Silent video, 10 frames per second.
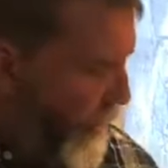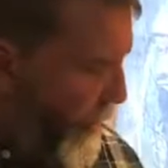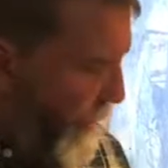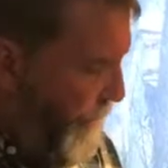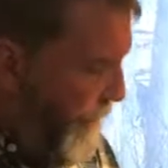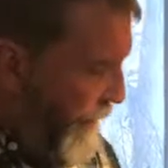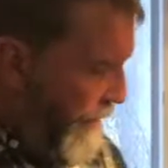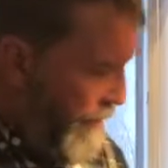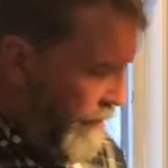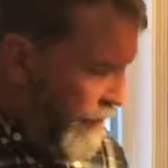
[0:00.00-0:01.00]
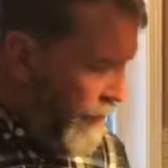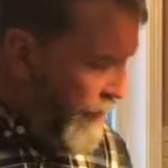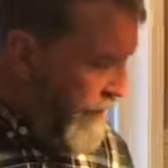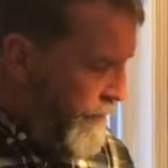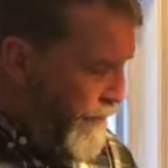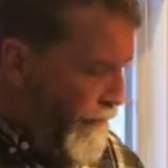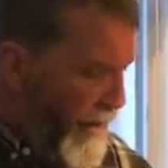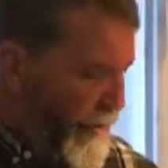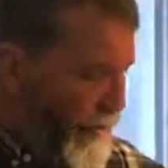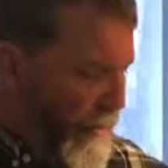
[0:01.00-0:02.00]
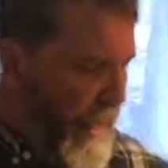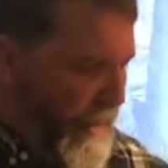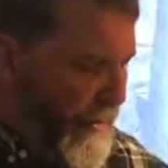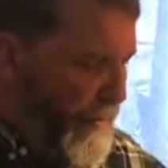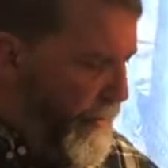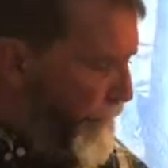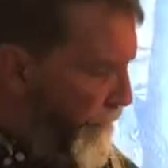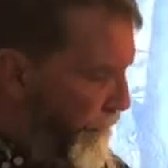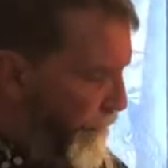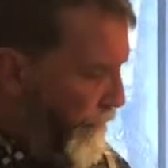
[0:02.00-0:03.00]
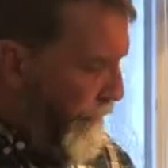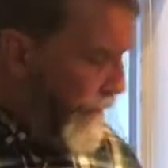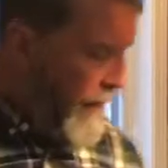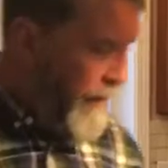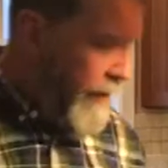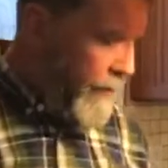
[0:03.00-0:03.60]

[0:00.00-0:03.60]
All right, these are just scraps of fat that we had in there. And the